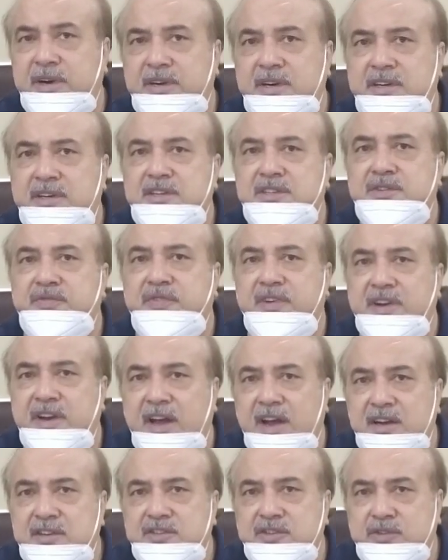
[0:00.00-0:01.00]
but it is
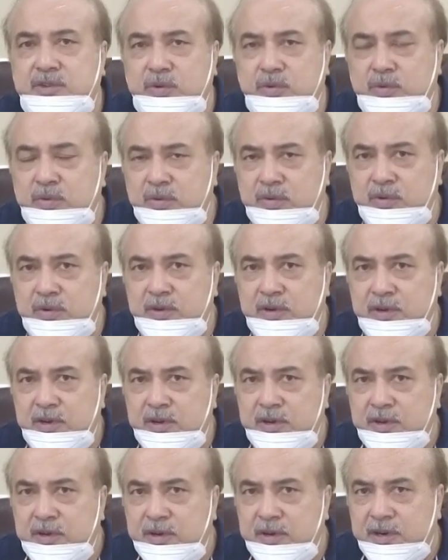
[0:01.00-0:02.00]
financed through
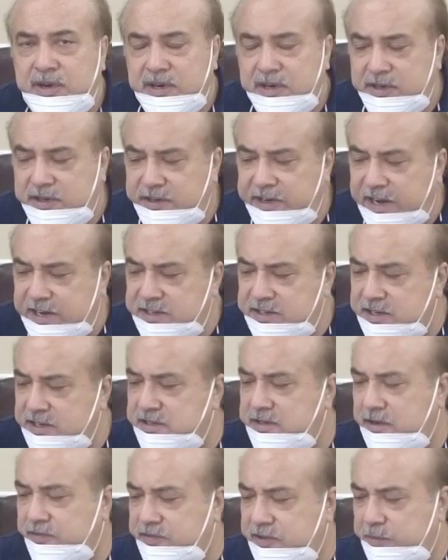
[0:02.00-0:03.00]

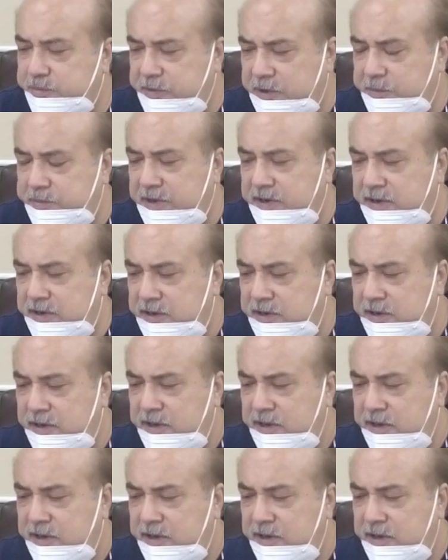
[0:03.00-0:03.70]
taxes of the people.